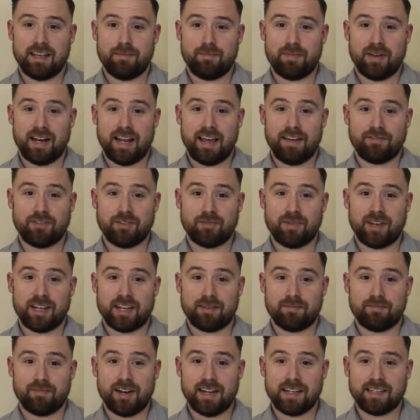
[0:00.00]
But after we
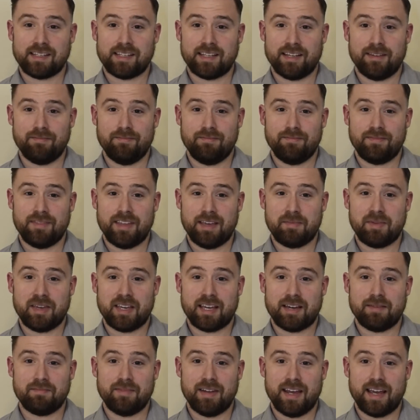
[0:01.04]
compress them, they
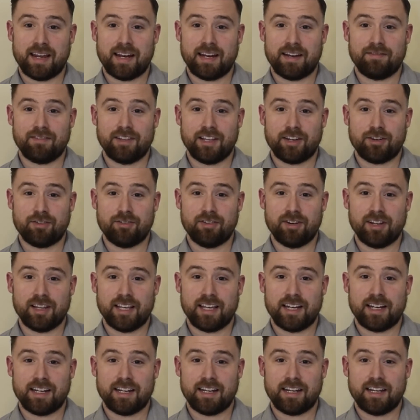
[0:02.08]
become negatively
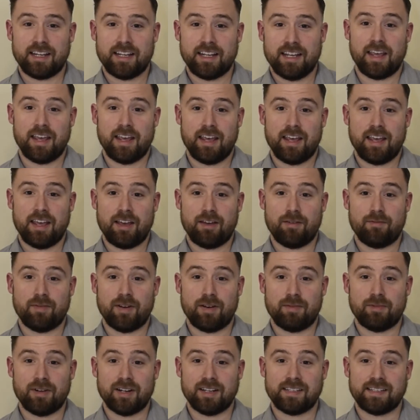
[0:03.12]
correlated.
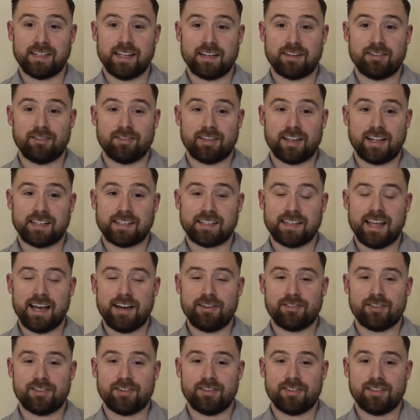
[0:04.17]
When one signal gets
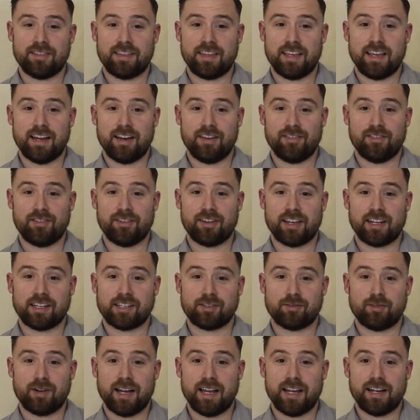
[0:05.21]
louder, the other gets
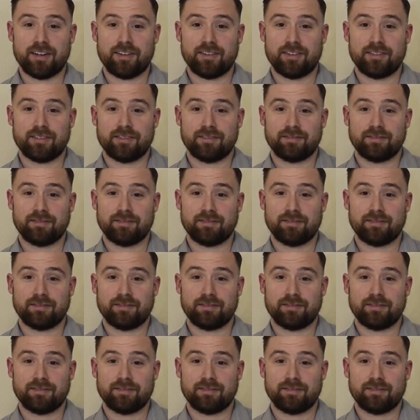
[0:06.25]
quieter.